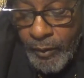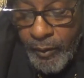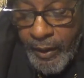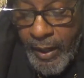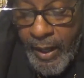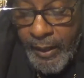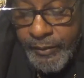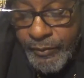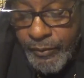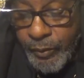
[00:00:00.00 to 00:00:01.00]
Go to
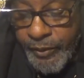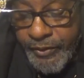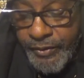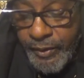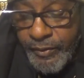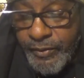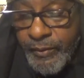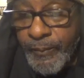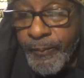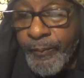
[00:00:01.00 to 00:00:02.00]
Acts
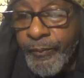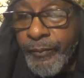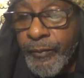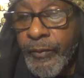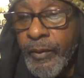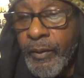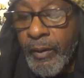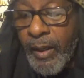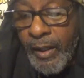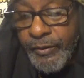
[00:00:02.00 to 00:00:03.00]
26.
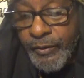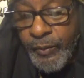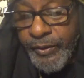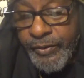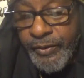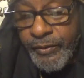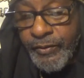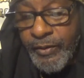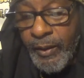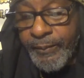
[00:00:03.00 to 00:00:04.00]
Acts the
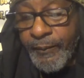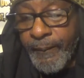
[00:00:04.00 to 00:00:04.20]
26th chapter.